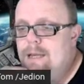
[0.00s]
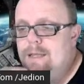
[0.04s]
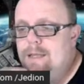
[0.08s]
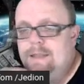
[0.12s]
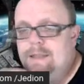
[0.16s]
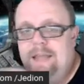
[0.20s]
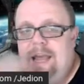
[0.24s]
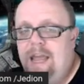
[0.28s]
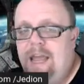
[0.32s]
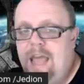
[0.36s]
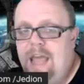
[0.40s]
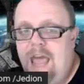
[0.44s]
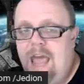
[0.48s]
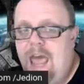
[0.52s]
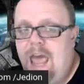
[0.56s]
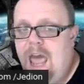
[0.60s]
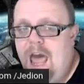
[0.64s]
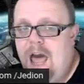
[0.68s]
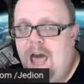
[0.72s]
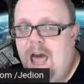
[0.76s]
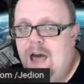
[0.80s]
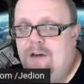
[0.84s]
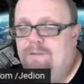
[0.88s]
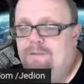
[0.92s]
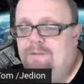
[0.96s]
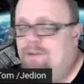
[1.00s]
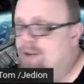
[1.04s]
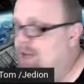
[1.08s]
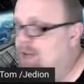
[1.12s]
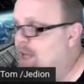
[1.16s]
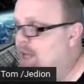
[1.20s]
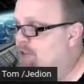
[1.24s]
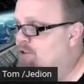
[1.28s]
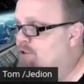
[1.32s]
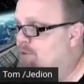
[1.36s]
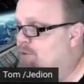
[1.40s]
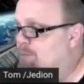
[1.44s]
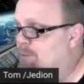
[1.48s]
They have an
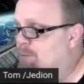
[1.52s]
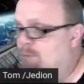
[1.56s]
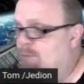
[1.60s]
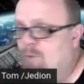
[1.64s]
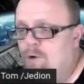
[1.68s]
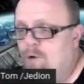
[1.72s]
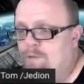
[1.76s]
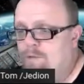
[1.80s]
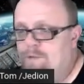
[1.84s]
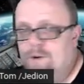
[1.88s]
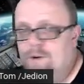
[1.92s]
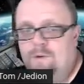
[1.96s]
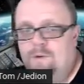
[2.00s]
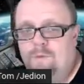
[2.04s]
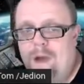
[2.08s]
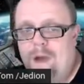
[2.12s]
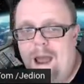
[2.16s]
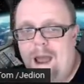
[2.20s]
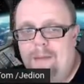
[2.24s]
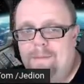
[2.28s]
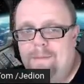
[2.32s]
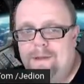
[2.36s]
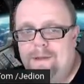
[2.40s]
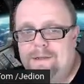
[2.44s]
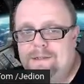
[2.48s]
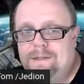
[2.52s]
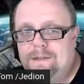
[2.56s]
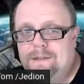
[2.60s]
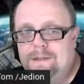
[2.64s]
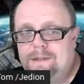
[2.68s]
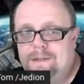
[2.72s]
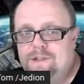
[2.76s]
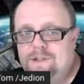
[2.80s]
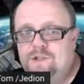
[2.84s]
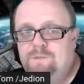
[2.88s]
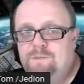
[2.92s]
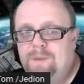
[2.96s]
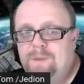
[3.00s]
anthropomorphic rabbit
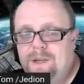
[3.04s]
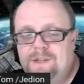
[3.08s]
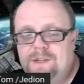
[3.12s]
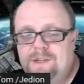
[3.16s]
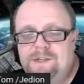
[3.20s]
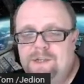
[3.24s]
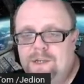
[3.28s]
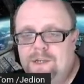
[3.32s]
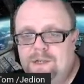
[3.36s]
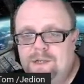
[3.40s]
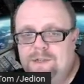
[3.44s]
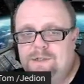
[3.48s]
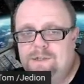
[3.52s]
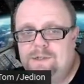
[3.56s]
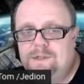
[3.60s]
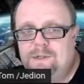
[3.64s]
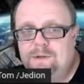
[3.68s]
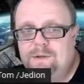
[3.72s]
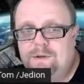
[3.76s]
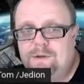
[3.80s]
species.